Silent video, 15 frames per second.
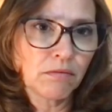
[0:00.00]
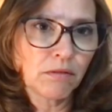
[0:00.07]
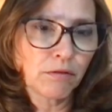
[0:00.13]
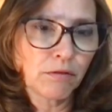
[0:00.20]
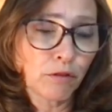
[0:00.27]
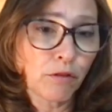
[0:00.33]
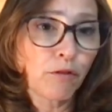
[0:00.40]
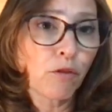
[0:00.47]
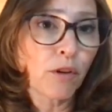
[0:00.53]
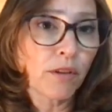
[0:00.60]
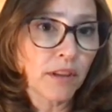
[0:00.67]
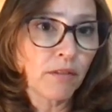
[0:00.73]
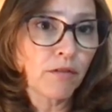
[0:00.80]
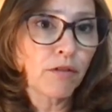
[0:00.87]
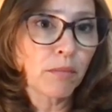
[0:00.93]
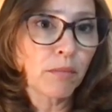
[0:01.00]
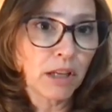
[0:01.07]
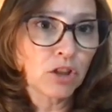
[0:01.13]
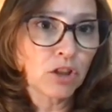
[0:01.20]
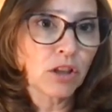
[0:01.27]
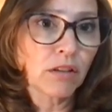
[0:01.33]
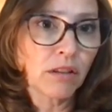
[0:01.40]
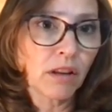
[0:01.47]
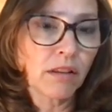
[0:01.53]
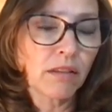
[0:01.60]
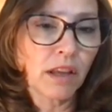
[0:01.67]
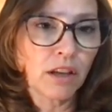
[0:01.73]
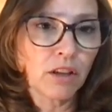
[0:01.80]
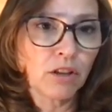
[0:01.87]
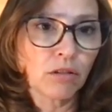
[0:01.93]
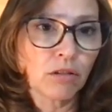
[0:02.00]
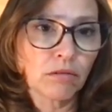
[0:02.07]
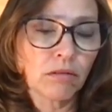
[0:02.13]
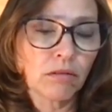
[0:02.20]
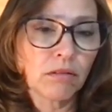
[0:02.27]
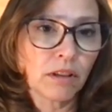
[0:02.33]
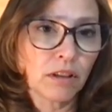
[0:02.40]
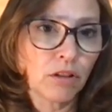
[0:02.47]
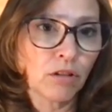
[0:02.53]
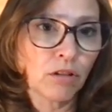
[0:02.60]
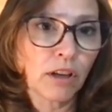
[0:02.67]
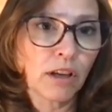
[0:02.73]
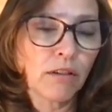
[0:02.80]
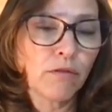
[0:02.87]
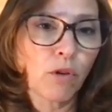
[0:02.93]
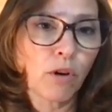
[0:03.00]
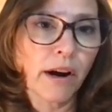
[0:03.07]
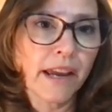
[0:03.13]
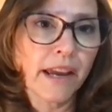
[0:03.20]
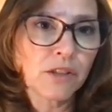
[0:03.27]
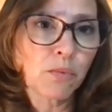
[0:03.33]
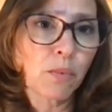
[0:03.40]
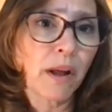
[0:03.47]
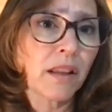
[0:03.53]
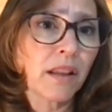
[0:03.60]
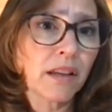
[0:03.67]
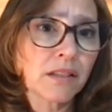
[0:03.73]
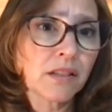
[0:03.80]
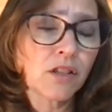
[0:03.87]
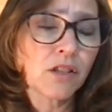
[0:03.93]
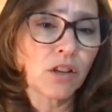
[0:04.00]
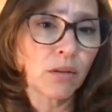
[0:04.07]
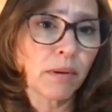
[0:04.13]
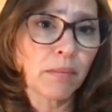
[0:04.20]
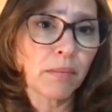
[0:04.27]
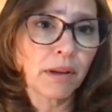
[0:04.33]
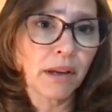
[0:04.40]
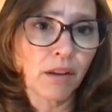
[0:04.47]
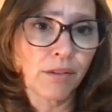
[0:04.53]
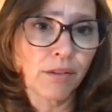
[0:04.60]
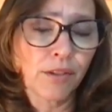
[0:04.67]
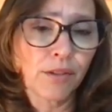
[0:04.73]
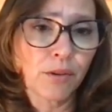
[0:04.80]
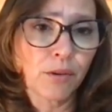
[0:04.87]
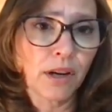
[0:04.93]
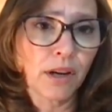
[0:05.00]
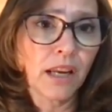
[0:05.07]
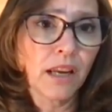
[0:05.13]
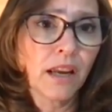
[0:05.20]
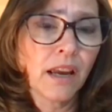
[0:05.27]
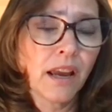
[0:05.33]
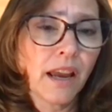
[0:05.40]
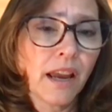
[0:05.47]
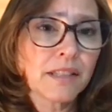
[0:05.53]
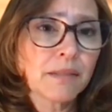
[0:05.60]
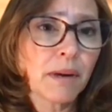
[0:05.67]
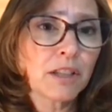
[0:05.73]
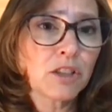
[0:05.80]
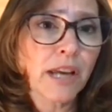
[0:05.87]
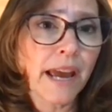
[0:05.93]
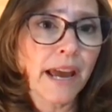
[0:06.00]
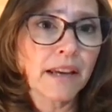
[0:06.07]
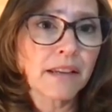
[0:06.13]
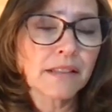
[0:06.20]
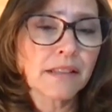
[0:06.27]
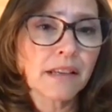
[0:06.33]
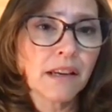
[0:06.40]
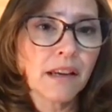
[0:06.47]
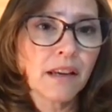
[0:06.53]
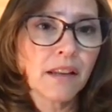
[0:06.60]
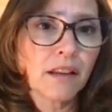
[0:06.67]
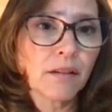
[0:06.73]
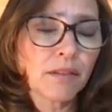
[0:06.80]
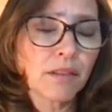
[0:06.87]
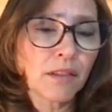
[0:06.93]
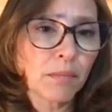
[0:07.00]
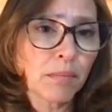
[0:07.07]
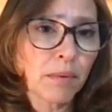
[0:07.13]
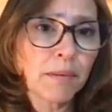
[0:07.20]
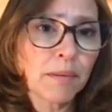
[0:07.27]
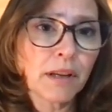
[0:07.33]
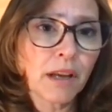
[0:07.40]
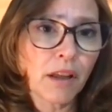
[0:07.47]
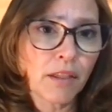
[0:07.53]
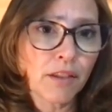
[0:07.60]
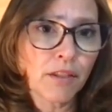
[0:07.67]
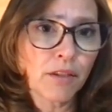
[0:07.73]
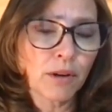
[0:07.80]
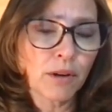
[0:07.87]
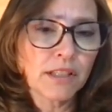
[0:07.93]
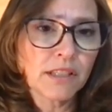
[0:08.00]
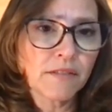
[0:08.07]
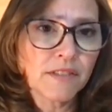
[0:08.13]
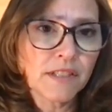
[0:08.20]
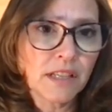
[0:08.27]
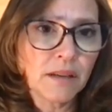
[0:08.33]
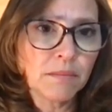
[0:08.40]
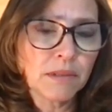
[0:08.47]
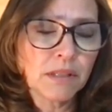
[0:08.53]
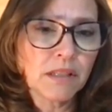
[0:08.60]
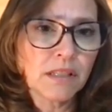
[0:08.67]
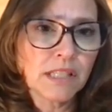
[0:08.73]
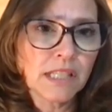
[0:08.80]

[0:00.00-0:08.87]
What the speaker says: for the information that you're looking for, as well as to your public health authority, as much as the public health authorities have seen